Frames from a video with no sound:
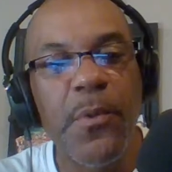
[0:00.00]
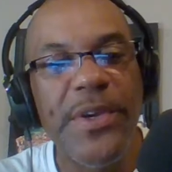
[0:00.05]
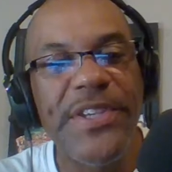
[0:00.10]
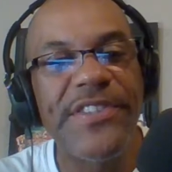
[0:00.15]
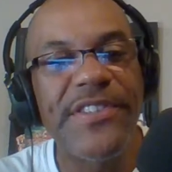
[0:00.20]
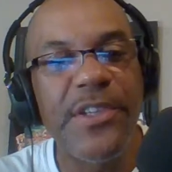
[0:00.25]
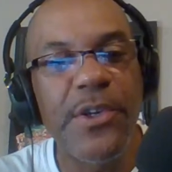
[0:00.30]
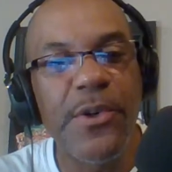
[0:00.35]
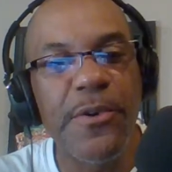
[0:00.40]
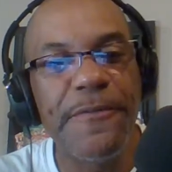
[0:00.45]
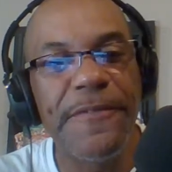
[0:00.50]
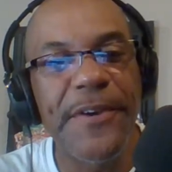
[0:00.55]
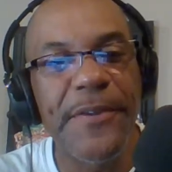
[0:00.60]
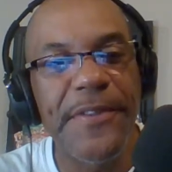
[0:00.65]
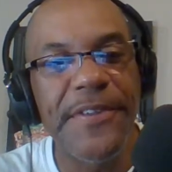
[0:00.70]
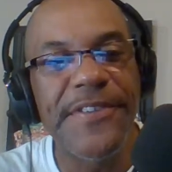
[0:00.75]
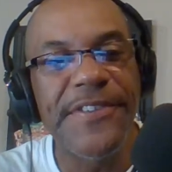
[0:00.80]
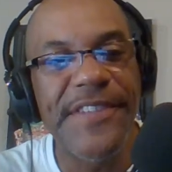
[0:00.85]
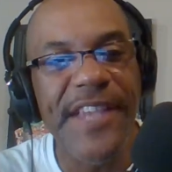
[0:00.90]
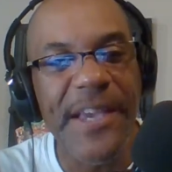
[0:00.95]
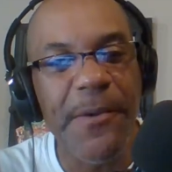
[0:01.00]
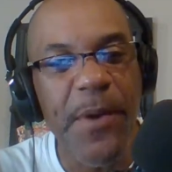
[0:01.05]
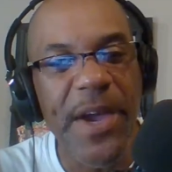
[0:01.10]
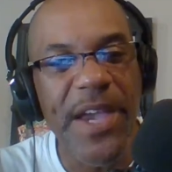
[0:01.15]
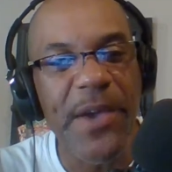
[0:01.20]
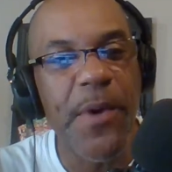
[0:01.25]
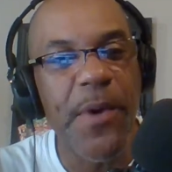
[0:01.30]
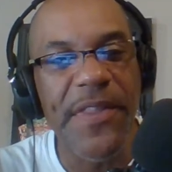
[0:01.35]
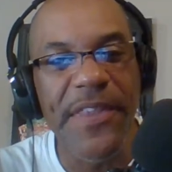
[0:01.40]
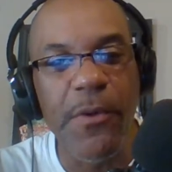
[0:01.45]
we still feel the same
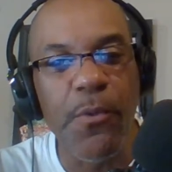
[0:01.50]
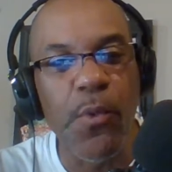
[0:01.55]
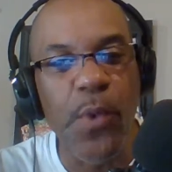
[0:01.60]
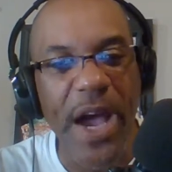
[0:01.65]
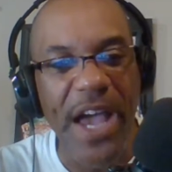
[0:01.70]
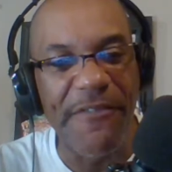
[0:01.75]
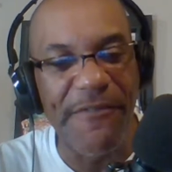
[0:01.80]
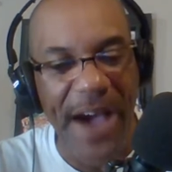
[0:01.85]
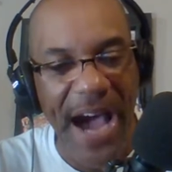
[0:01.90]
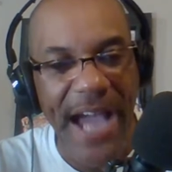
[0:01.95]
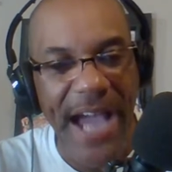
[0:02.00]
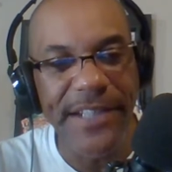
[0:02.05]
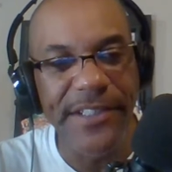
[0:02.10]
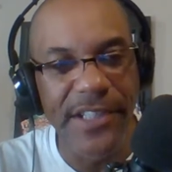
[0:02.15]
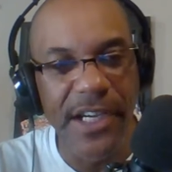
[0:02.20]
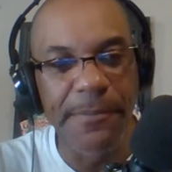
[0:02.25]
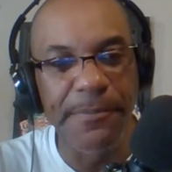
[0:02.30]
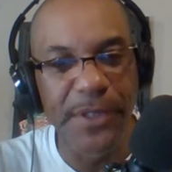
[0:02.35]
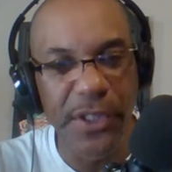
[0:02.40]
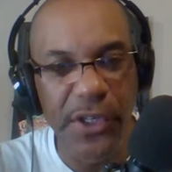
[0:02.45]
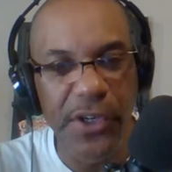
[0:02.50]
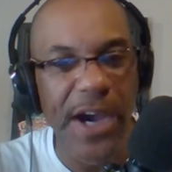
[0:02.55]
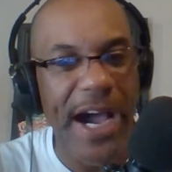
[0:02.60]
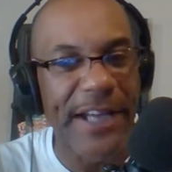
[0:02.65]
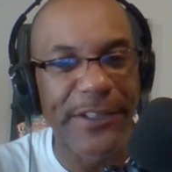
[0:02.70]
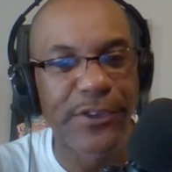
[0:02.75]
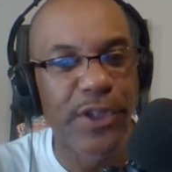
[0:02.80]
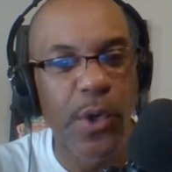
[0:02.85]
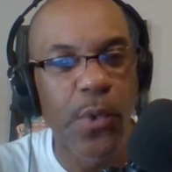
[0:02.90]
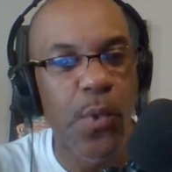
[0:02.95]
way. Whether if I dumped her,
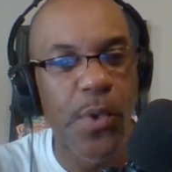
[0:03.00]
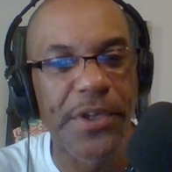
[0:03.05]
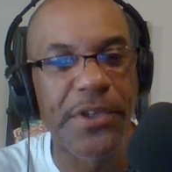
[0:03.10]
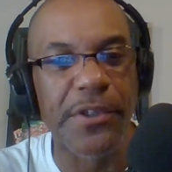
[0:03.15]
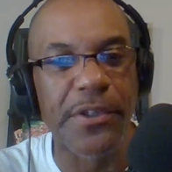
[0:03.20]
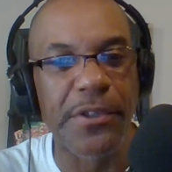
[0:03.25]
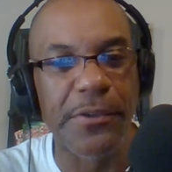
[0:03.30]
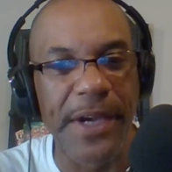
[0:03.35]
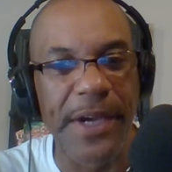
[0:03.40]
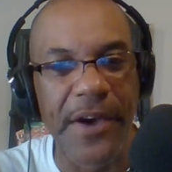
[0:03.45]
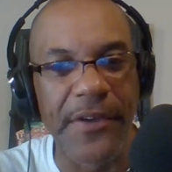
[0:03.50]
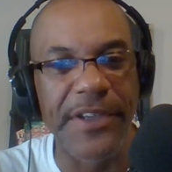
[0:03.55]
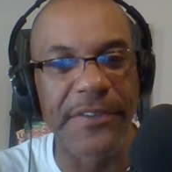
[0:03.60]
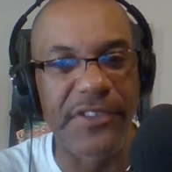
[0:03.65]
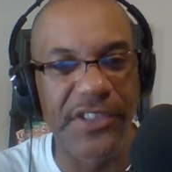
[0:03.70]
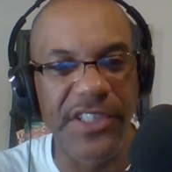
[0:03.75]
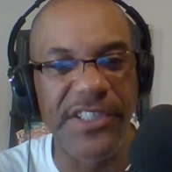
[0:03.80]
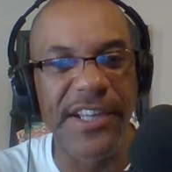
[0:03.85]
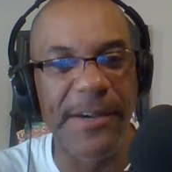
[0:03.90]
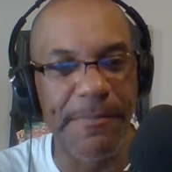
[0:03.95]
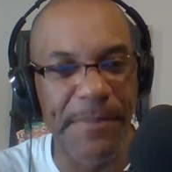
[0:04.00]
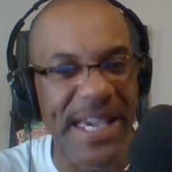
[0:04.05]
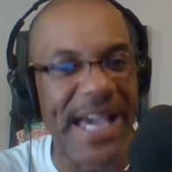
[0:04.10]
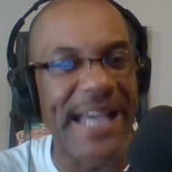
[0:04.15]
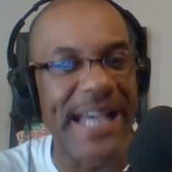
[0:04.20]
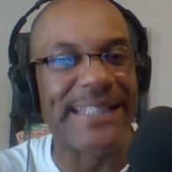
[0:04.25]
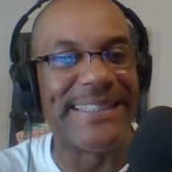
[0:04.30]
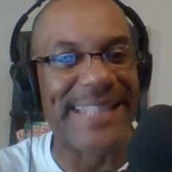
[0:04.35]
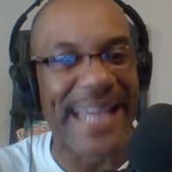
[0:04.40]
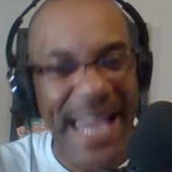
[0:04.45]
I don't her around. If she dumped me,
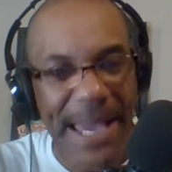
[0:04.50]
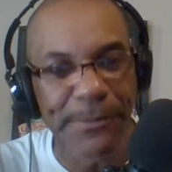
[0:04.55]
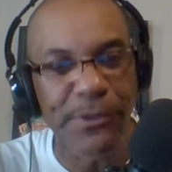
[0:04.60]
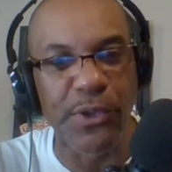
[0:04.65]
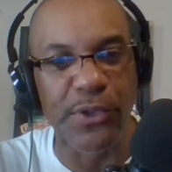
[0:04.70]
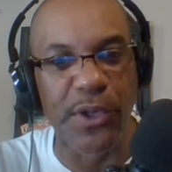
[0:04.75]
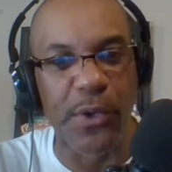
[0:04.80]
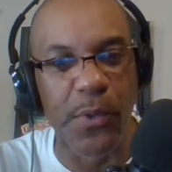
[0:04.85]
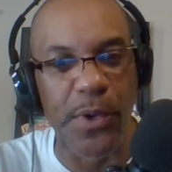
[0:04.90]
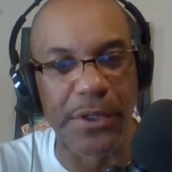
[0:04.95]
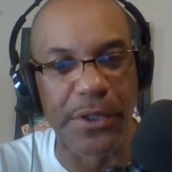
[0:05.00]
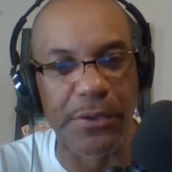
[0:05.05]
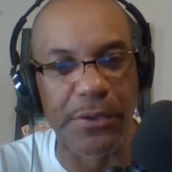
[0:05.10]
I damn sure don't want her